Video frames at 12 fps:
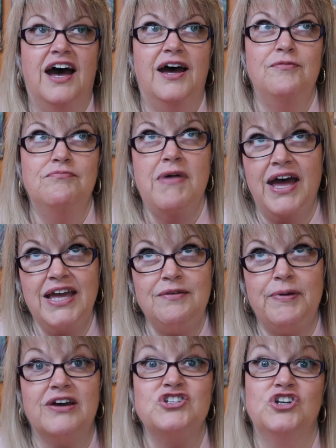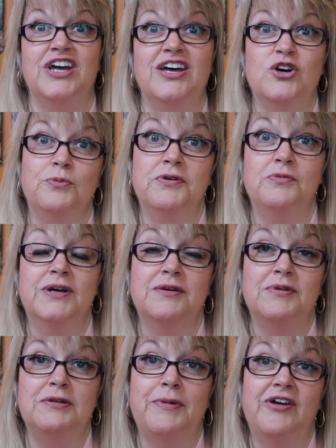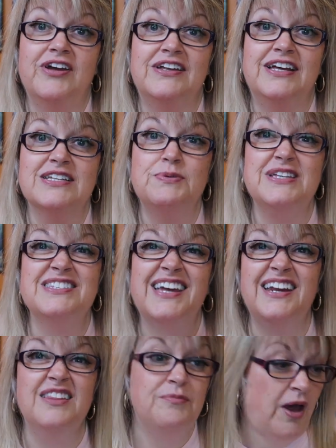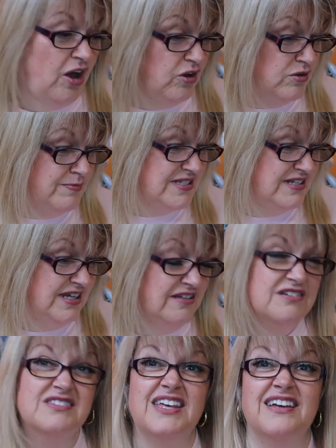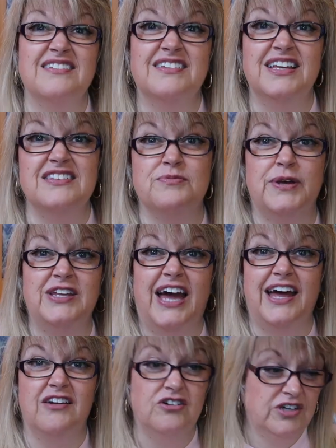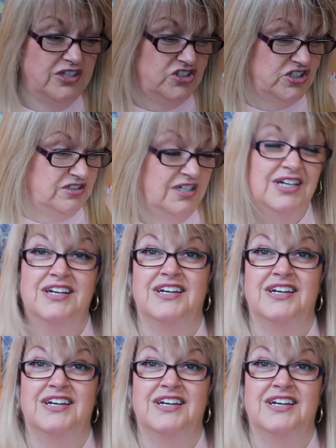And maybe I should get a couple when I'm in America next, but it's getting them home, isn't it? Because that needs to be in your hand luggage. And